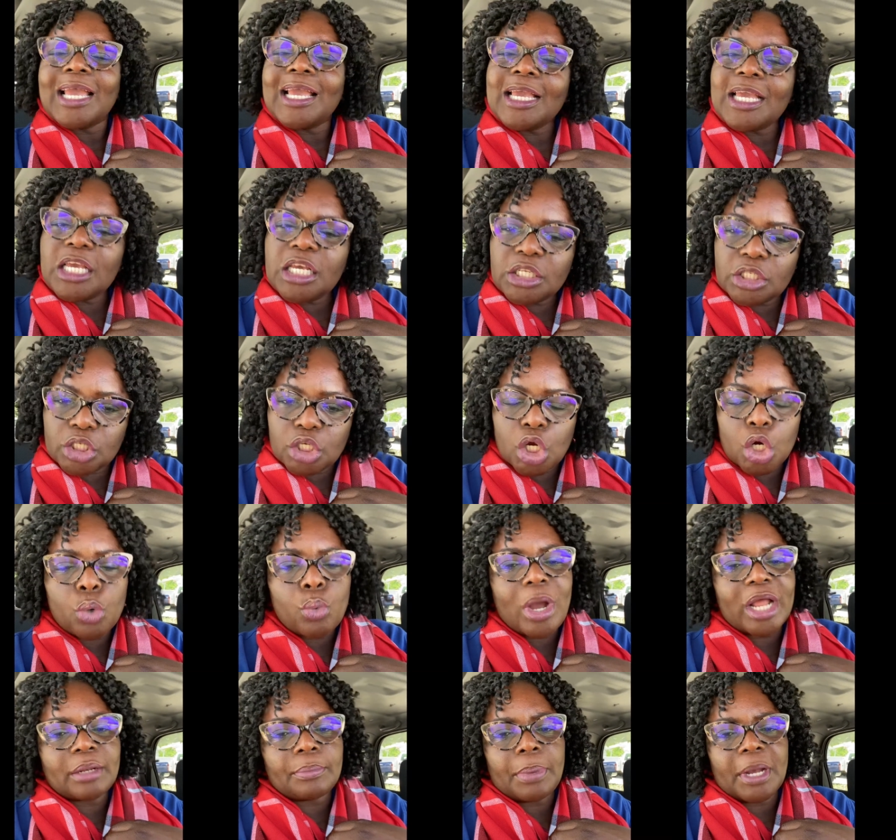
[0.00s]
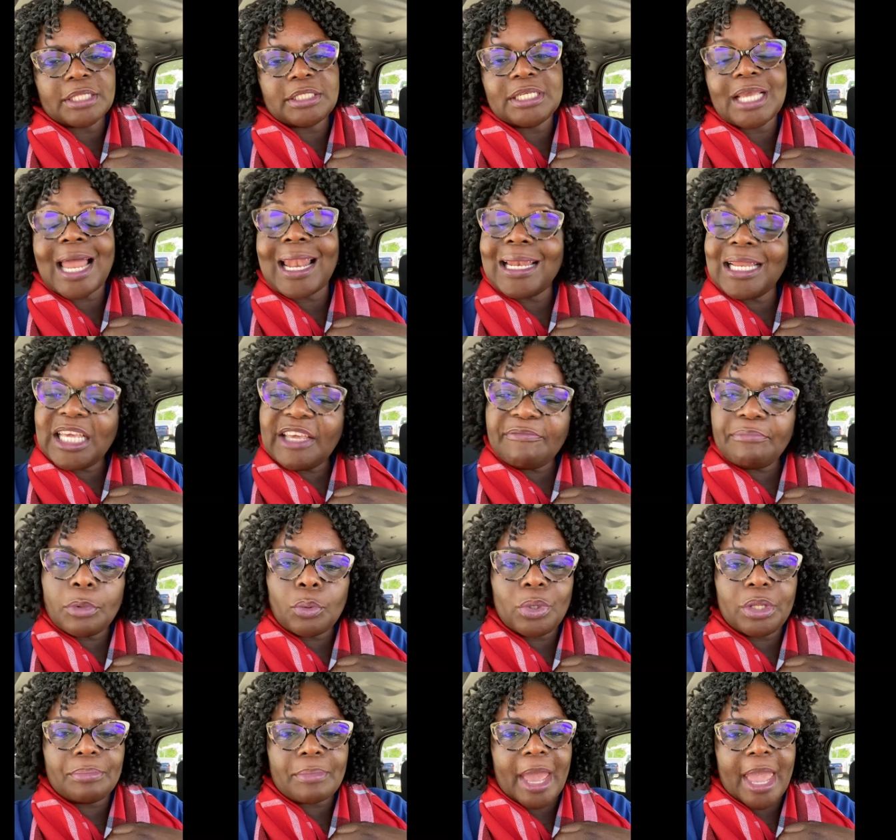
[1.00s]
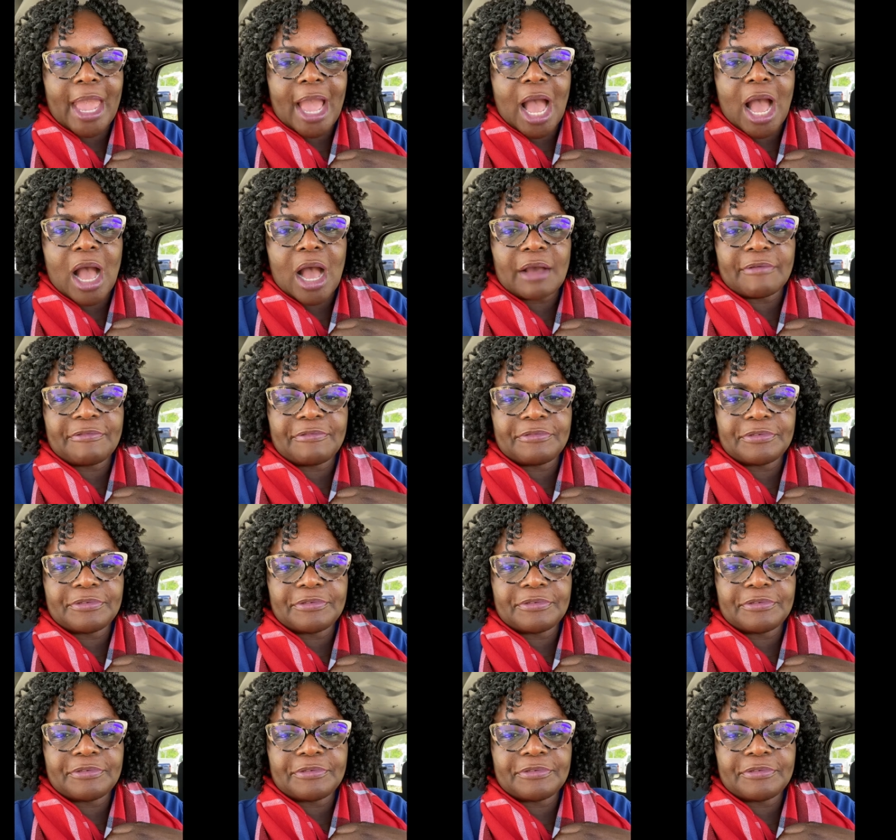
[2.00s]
eat your one party and leave me with my half